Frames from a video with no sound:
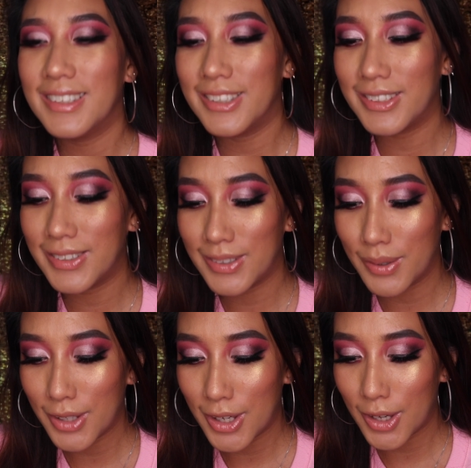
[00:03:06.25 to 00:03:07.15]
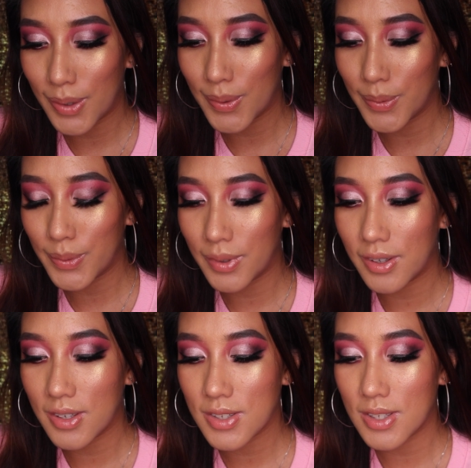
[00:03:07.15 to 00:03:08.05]
She's so cute.
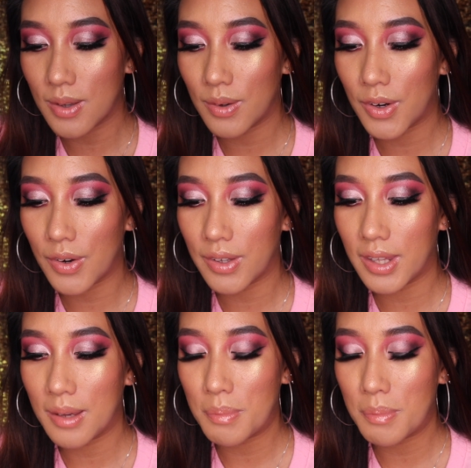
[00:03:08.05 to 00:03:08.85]
So girly